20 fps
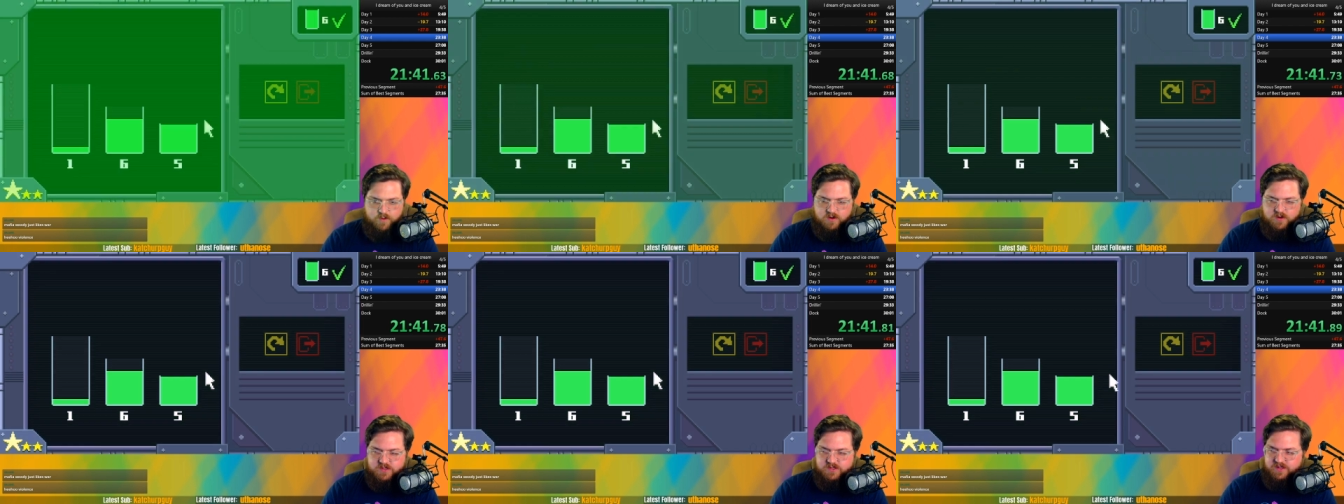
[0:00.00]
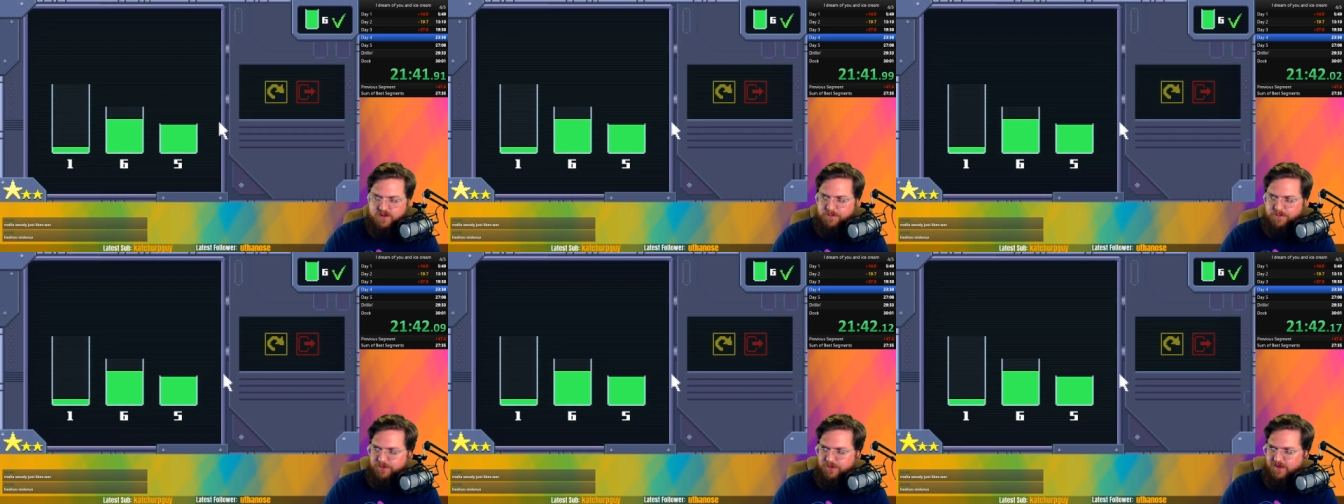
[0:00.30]
or
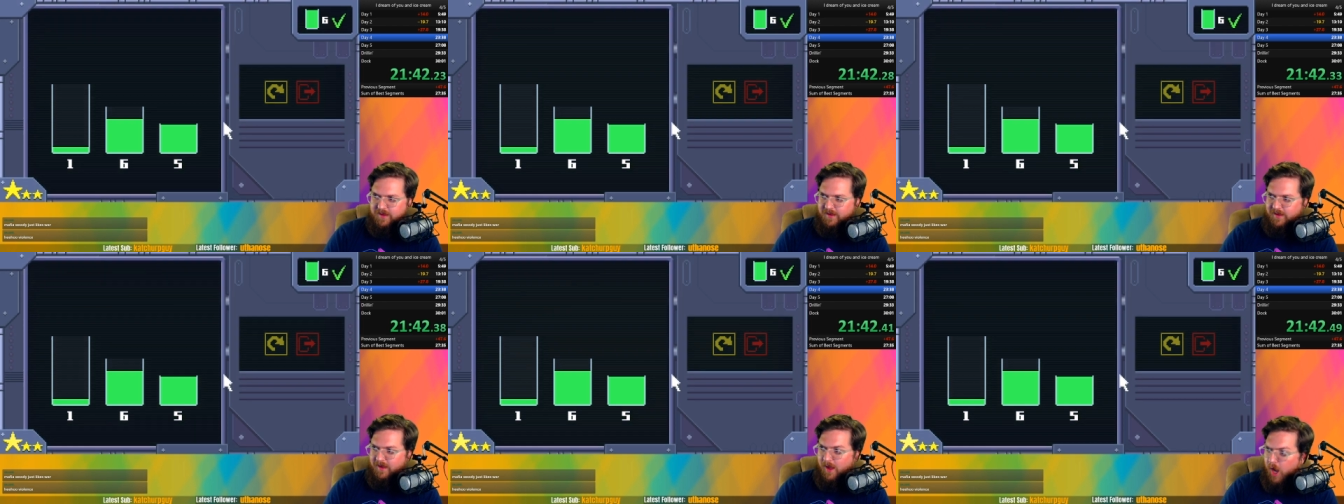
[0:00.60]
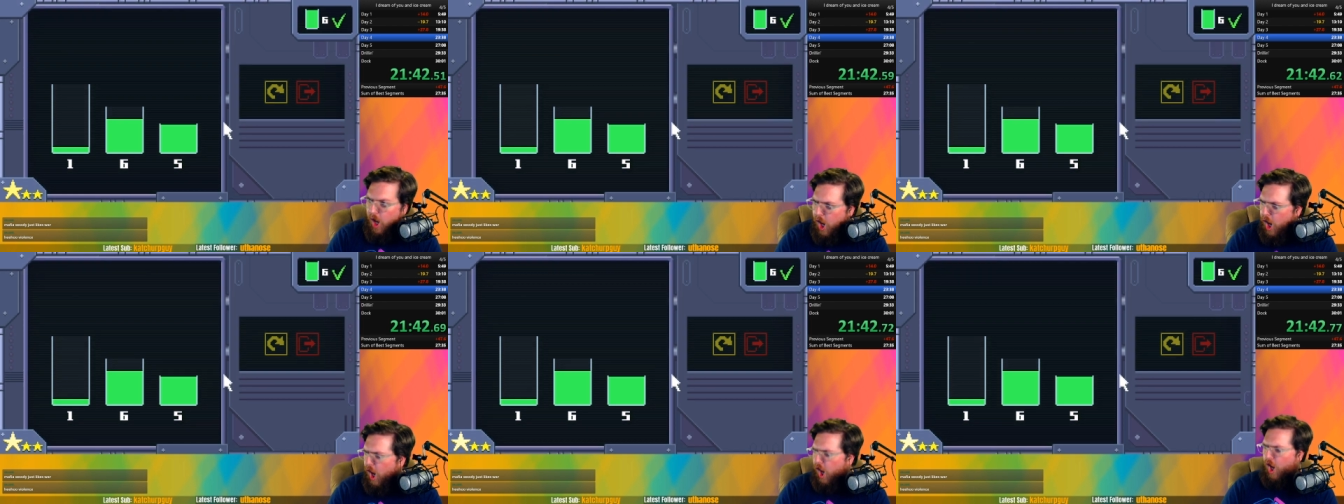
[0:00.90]
something.
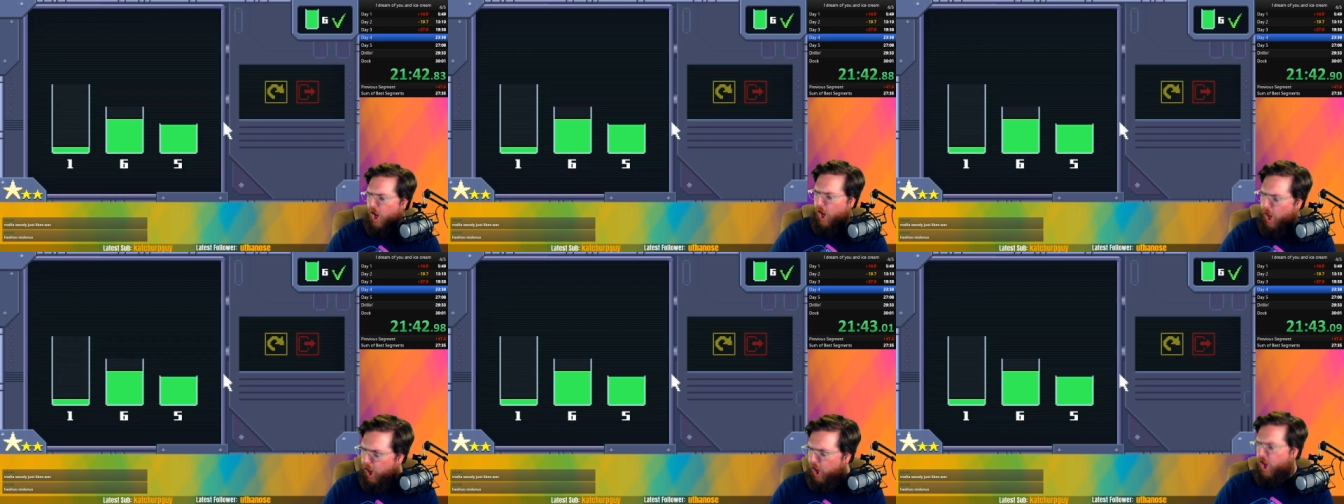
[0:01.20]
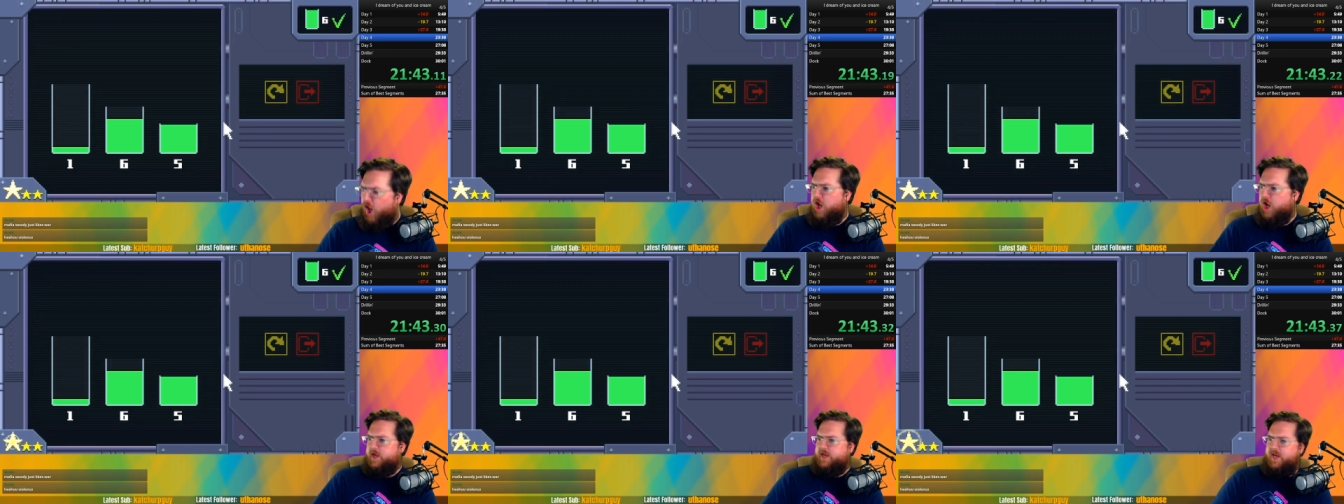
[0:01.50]

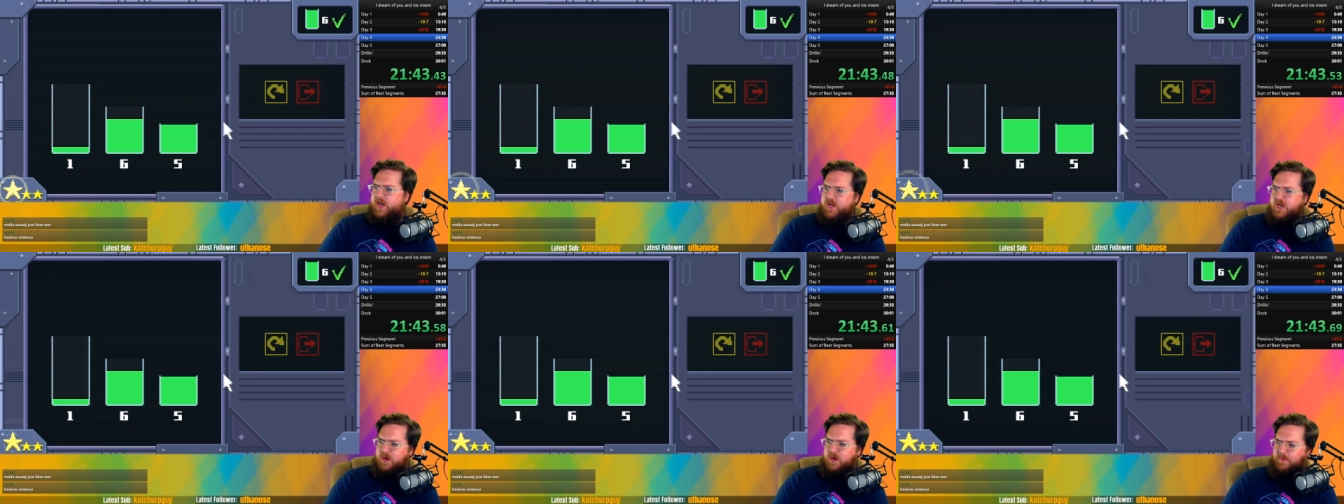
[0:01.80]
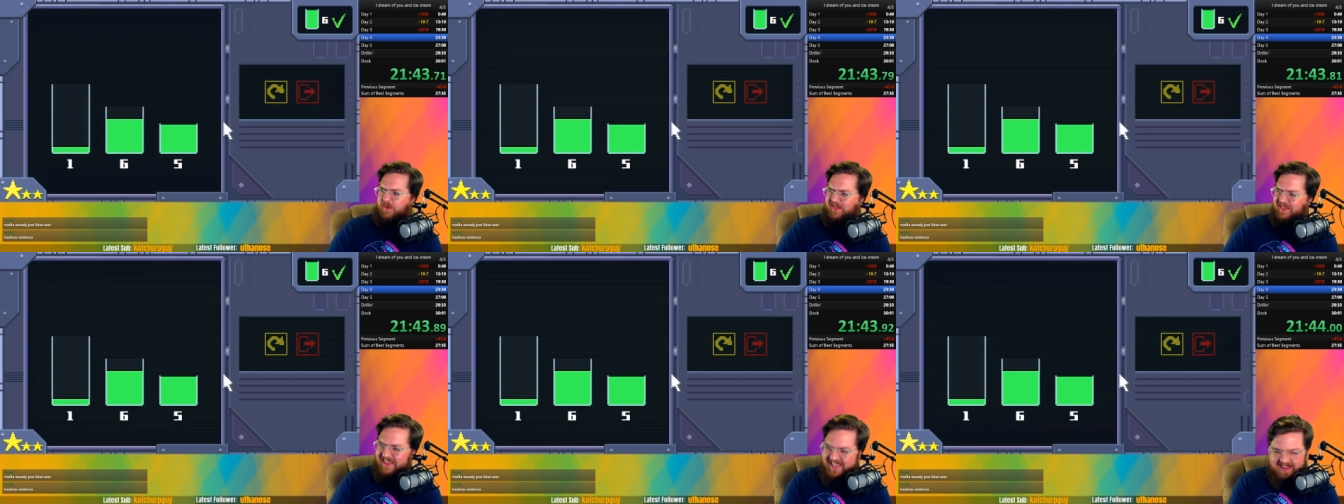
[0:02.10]
Can you
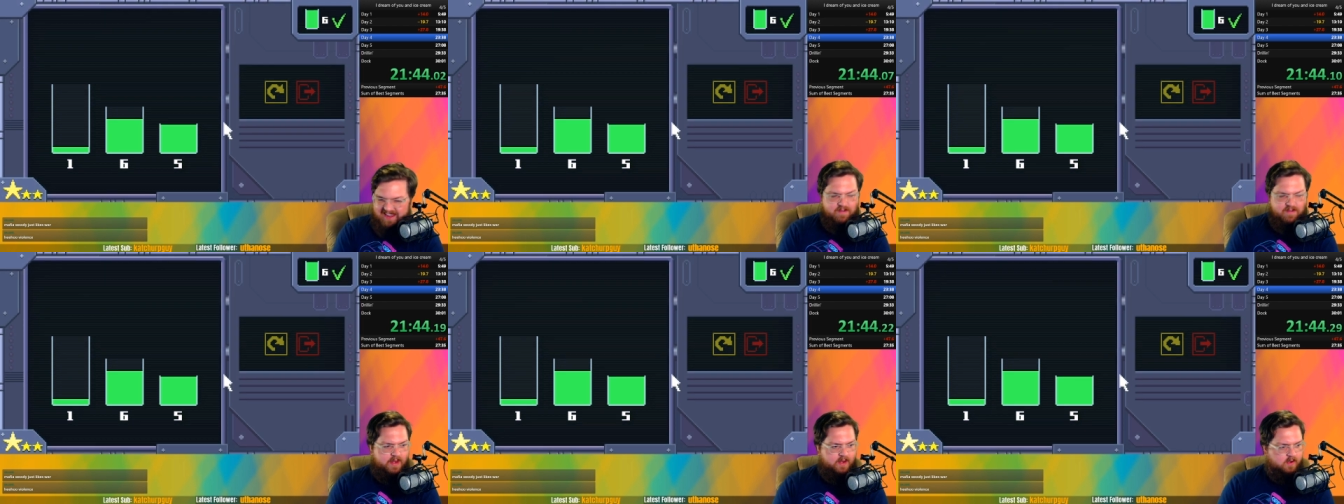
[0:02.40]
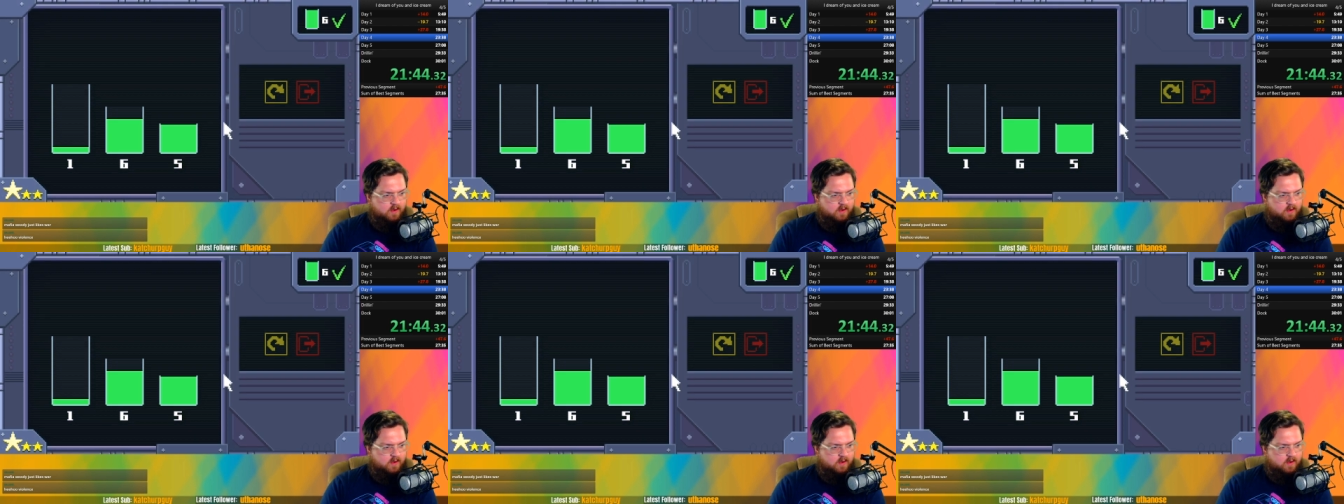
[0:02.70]
believe it?